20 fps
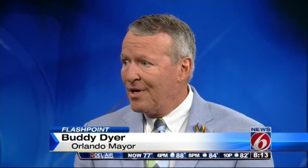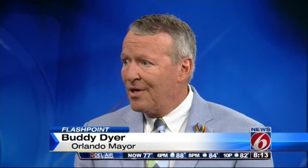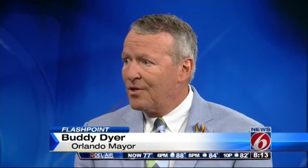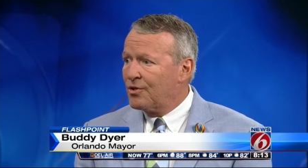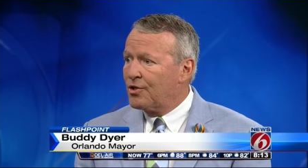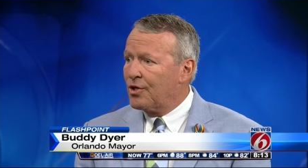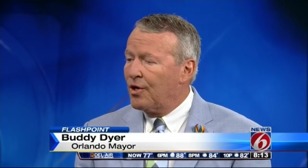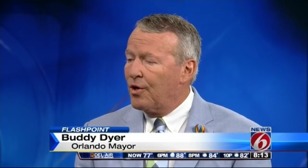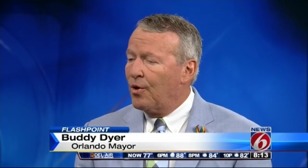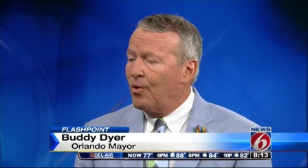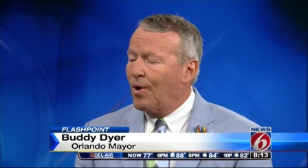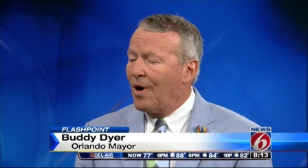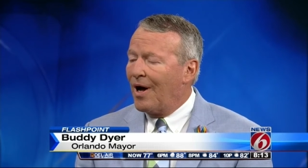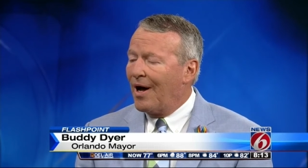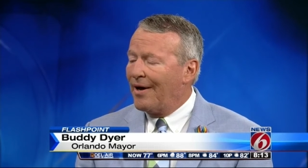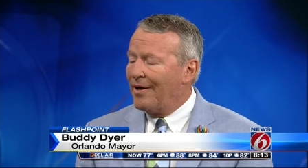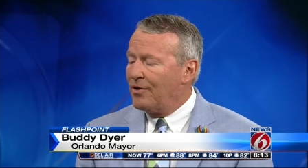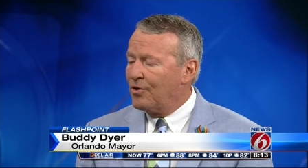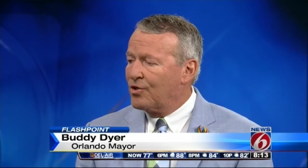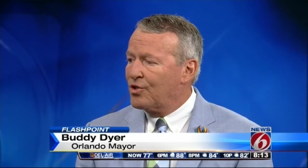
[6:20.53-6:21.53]
So
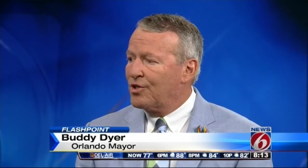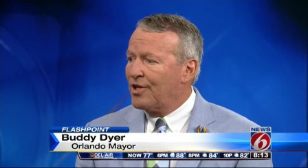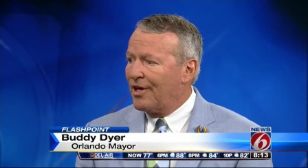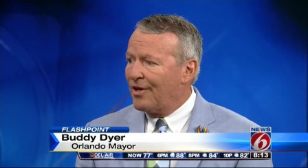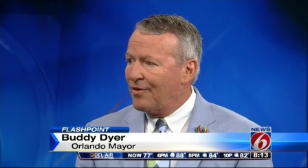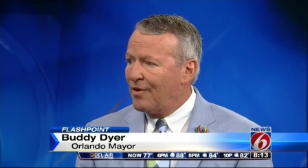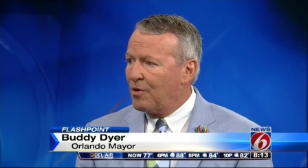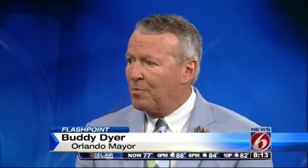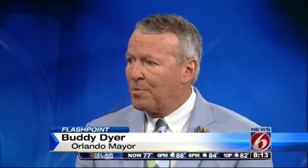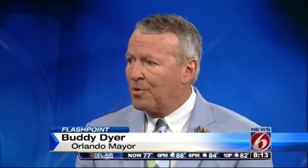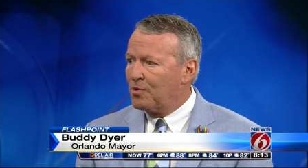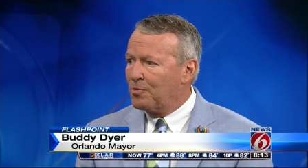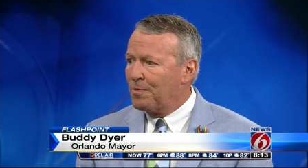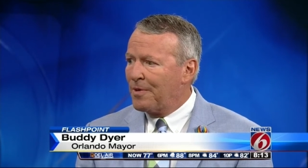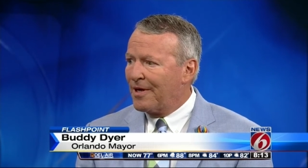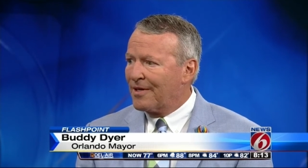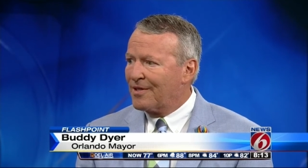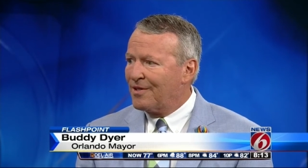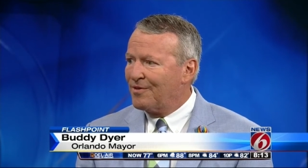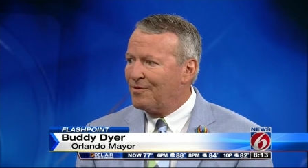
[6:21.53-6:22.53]
I understand their
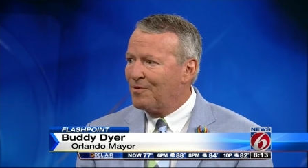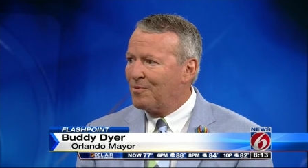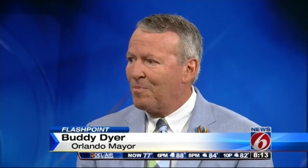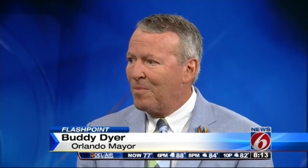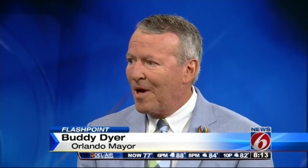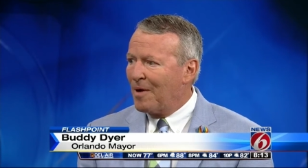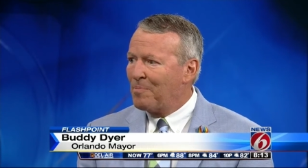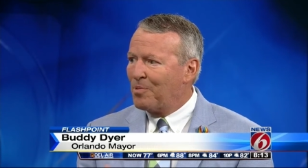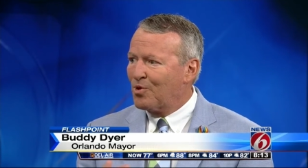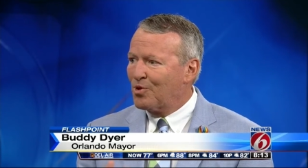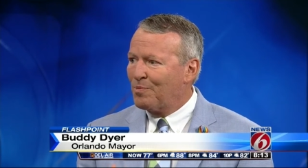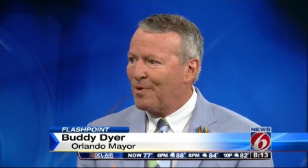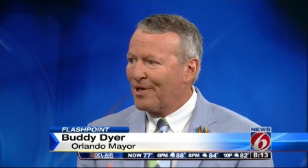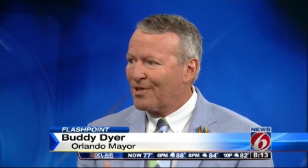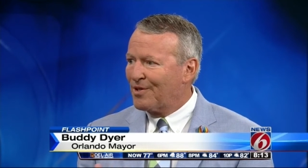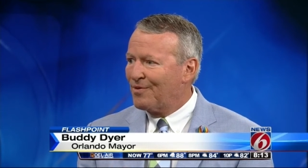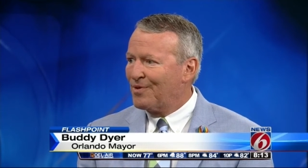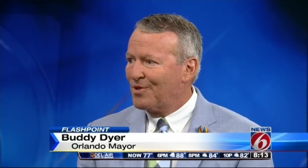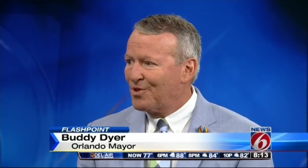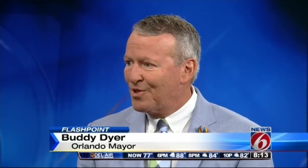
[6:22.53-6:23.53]
perspective. My
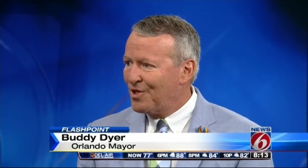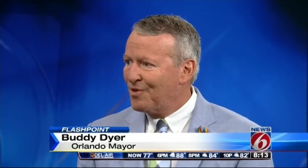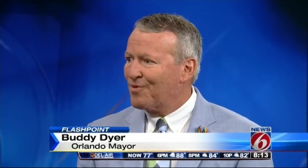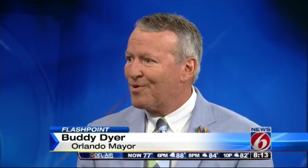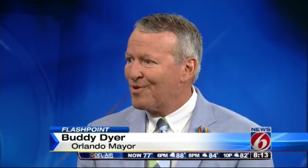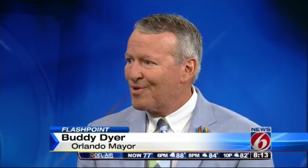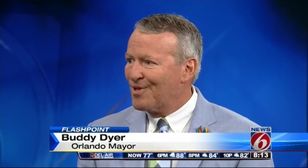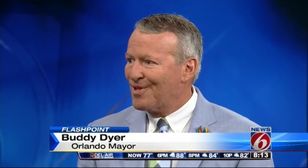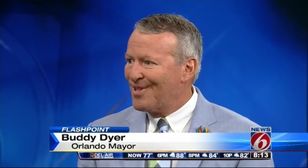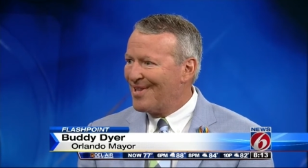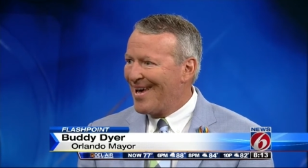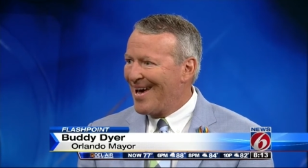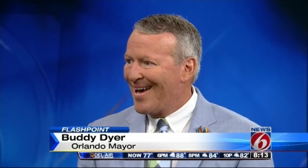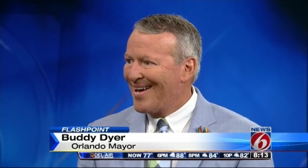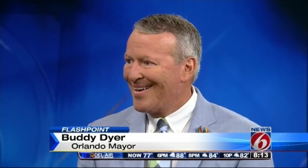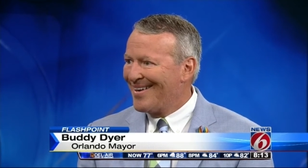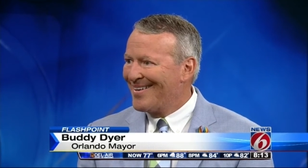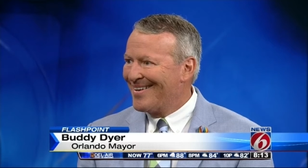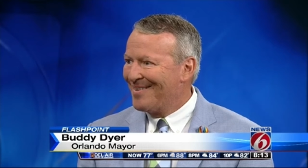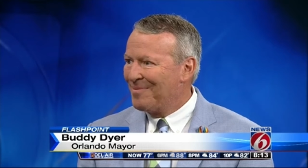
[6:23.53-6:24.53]
perspective is different than
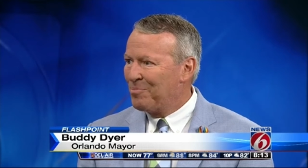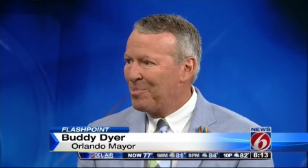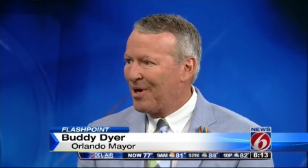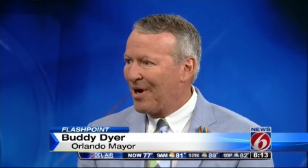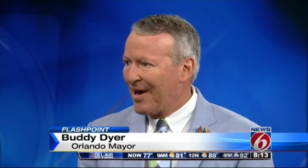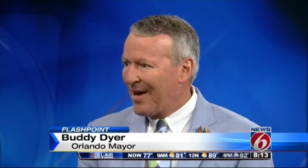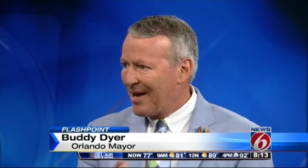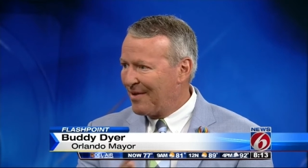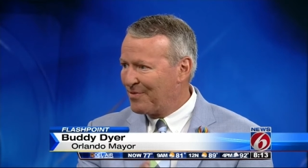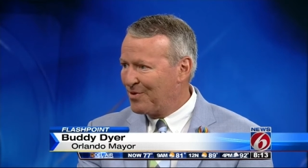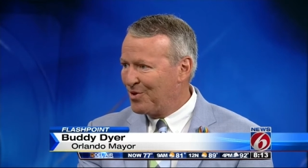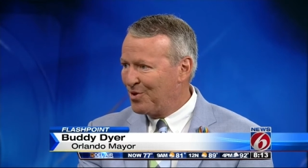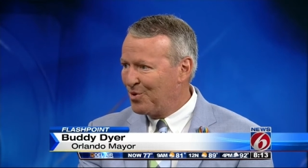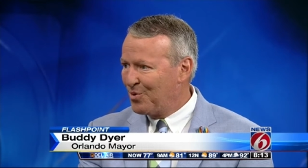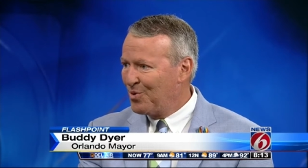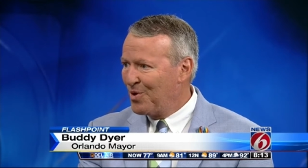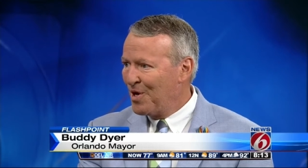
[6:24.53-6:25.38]
that, but I have to